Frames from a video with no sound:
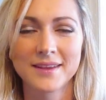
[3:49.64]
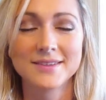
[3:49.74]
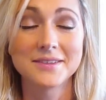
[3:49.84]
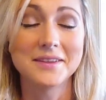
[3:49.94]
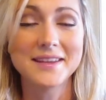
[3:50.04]

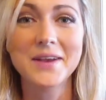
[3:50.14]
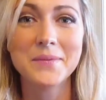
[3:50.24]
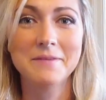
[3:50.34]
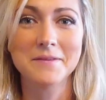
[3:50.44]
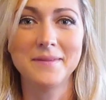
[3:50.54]
So the
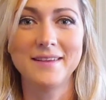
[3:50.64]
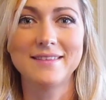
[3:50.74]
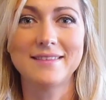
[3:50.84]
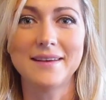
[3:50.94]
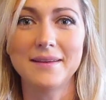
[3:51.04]
takeaway from
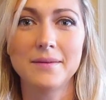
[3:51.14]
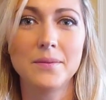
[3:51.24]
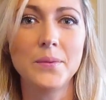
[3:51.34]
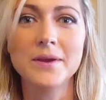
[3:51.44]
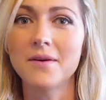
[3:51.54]
this is that
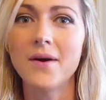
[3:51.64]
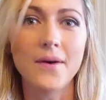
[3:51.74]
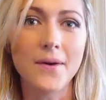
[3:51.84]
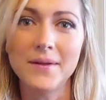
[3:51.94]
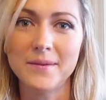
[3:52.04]
we are
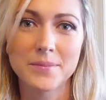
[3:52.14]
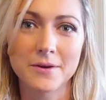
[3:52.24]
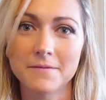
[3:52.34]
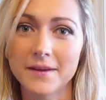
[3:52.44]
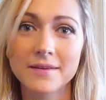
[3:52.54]
all
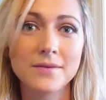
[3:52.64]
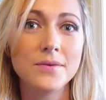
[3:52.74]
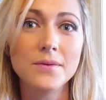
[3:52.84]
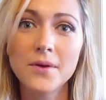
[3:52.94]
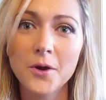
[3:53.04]
imperfect.
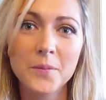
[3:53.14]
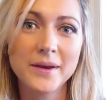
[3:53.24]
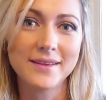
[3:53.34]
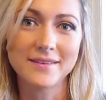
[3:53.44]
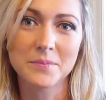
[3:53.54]

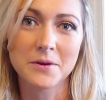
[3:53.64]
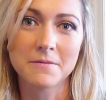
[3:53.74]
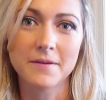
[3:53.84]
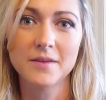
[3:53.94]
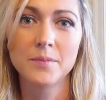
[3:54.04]
Nobody is
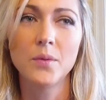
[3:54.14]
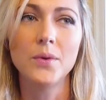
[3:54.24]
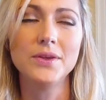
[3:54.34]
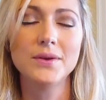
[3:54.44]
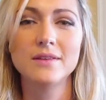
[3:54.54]
perfect, but
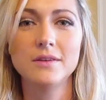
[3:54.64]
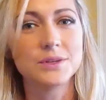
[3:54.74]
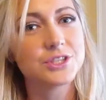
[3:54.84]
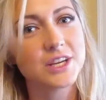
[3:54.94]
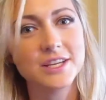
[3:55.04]
what you can do
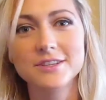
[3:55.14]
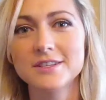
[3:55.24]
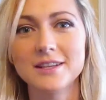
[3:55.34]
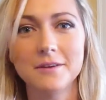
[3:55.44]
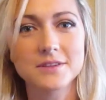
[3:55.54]
is change
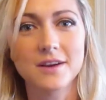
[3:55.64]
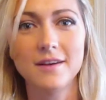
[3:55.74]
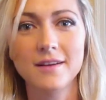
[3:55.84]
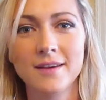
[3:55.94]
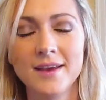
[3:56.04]
your
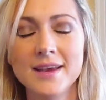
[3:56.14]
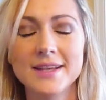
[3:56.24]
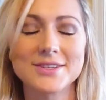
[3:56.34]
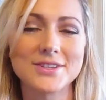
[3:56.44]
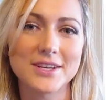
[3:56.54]
self-talk
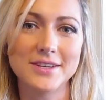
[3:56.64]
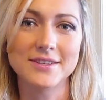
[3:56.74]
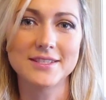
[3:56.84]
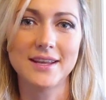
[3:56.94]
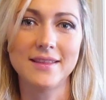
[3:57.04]
and start to
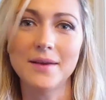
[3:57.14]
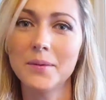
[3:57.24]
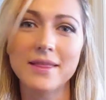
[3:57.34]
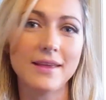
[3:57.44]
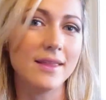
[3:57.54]
understand that
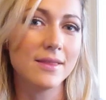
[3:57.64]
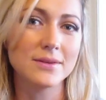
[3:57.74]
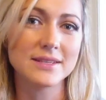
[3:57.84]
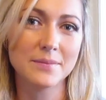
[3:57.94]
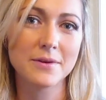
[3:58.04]
within
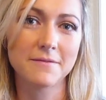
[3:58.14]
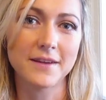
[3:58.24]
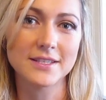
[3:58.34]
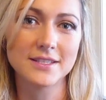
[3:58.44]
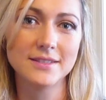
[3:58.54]
those
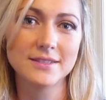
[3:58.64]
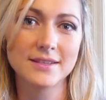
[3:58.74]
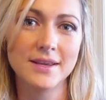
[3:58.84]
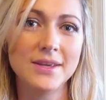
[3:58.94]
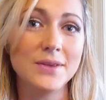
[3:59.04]

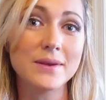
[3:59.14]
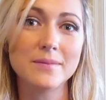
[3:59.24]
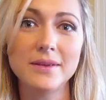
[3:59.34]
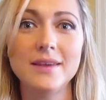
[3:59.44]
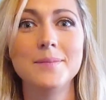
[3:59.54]
imperfections, you
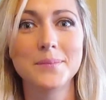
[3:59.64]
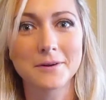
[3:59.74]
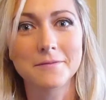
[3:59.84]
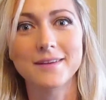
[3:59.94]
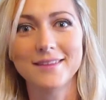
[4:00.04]
can be
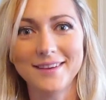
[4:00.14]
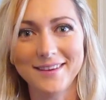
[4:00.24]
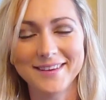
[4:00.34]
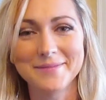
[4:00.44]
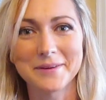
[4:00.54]

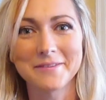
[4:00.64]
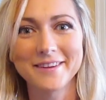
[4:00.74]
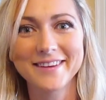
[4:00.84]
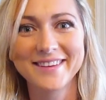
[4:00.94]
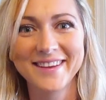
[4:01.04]
perfectly
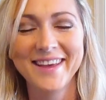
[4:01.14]
imperfect.